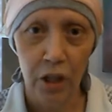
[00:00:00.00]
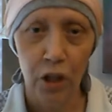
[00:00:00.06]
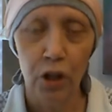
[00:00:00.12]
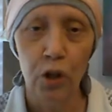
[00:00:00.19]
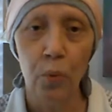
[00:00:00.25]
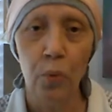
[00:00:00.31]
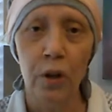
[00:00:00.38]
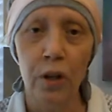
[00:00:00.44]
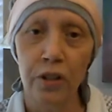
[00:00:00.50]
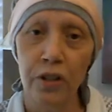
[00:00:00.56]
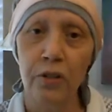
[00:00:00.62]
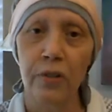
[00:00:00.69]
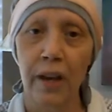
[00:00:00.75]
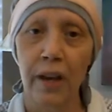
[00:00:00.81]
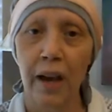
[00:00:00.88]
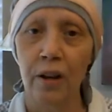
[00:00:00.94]
You want to
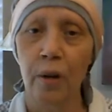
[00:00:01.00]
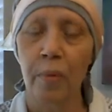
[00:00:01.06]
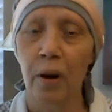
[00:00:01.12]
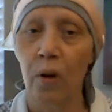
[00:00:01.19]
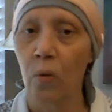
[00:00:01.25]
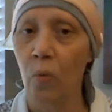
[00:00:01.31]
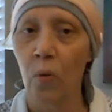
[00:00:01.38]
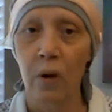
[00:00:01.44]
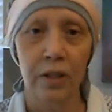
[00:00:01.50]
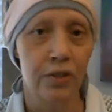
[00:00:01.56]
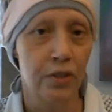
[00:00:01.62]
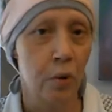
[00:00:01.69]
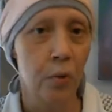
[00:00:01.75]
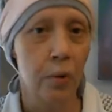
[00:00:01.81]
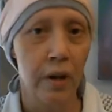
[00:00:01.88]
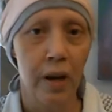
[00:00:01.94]
do that no matter what's
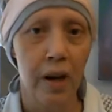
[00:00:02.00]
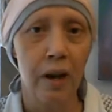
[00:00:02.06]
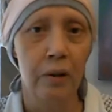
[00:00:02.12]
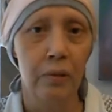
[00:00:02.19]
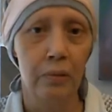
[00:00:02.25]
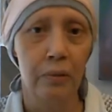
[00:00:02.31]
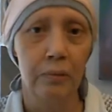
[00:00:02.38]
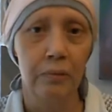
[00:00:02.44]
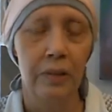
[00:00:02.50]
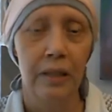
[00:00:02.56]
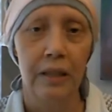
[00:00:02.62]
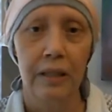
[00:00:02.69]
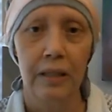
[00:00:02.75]
going on.